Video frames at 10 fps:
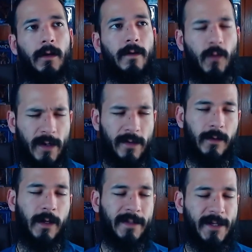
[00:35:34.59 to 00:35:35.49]
Of course,
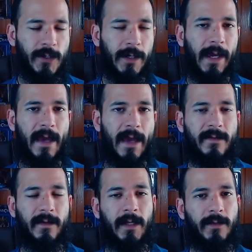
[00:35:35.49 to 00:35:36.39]
conditioning has
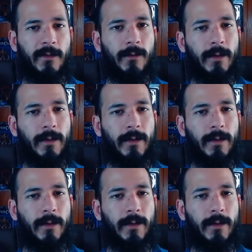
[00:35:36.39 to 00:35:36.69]
a lot to do.